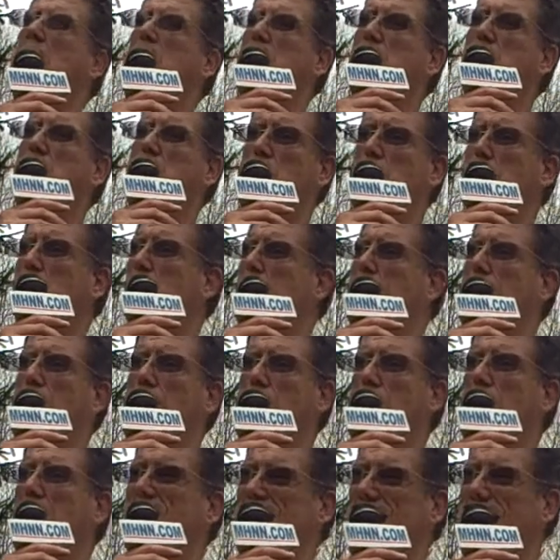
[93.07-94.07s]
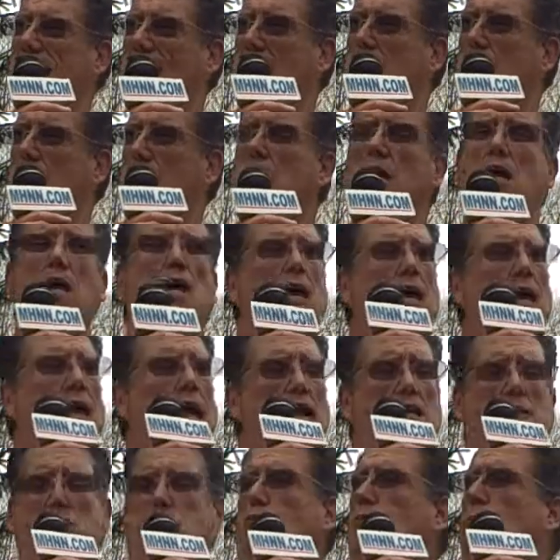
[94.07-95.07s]
to sue both the town
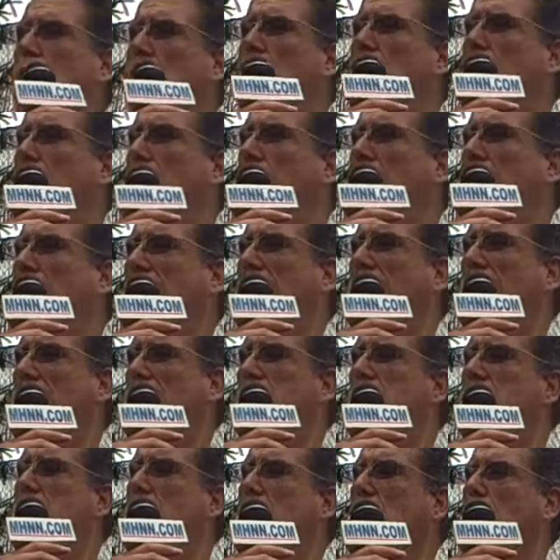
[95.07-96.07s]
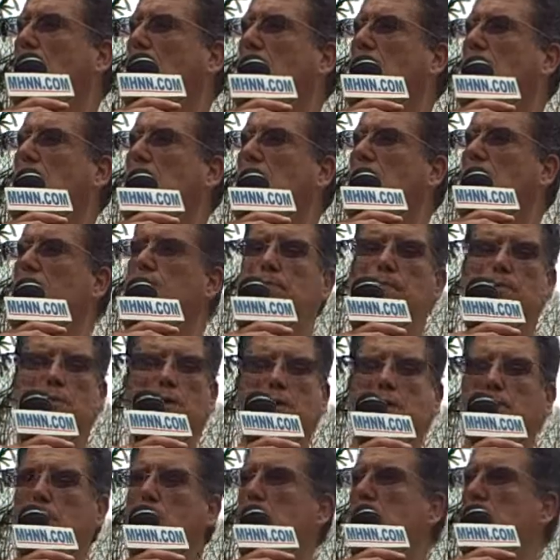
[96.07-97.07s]
as well as
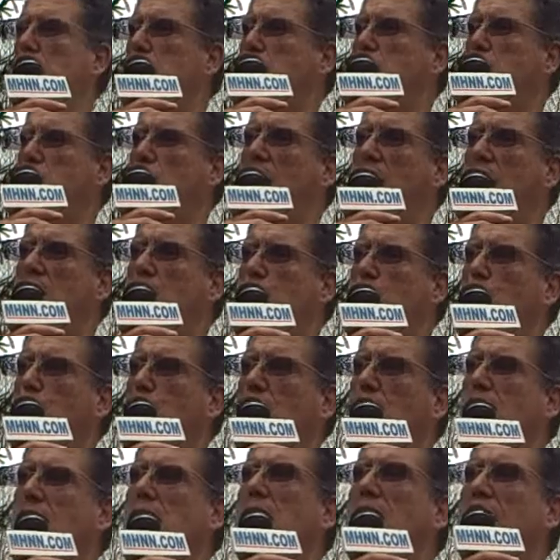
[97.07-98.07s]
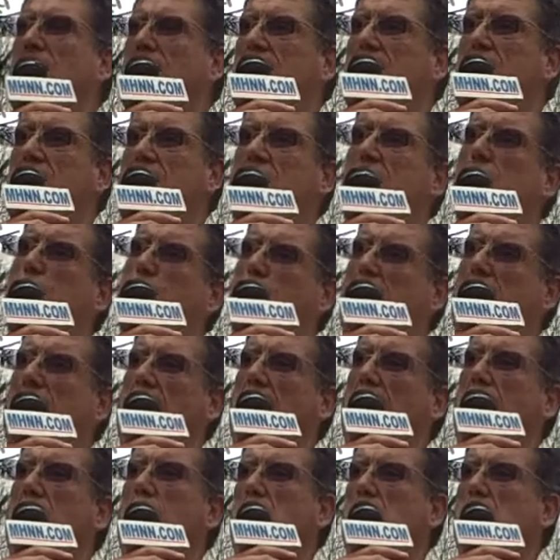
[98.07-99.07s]
Mr. Rajwan, the
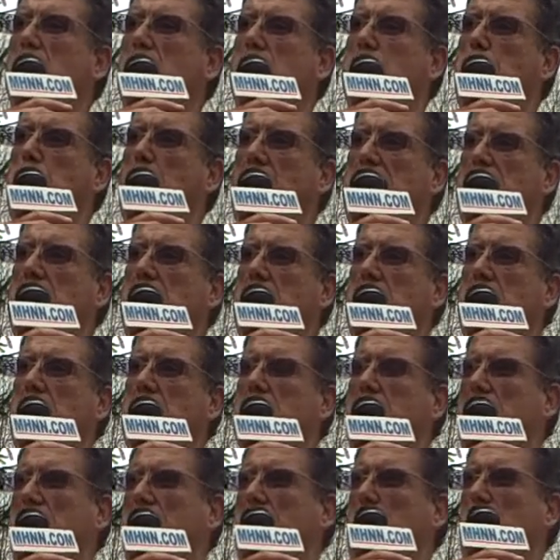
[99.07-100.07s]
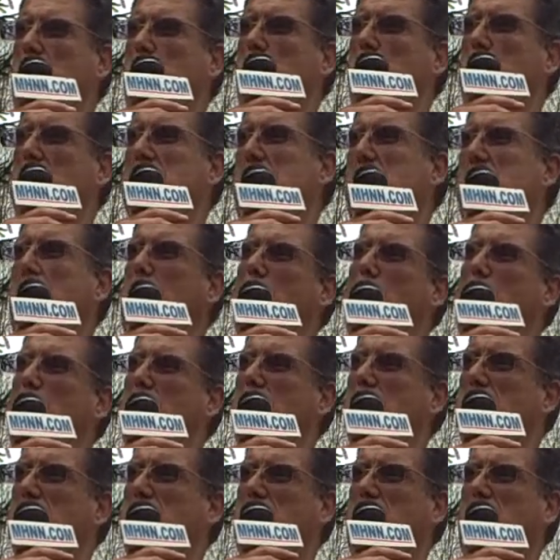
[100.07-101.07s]
Israeli who is president, Ms.
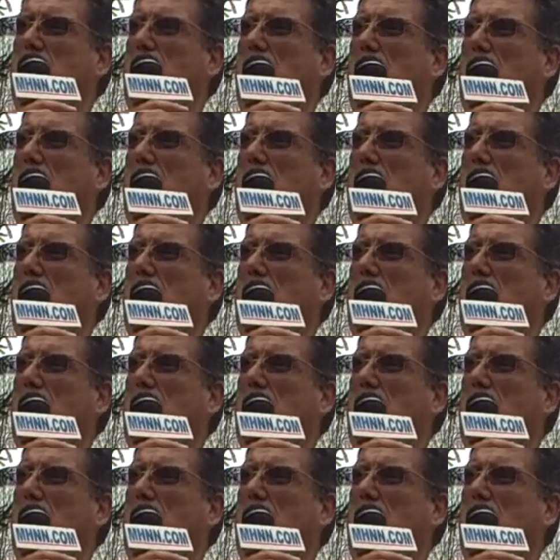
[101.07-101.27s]
Dolores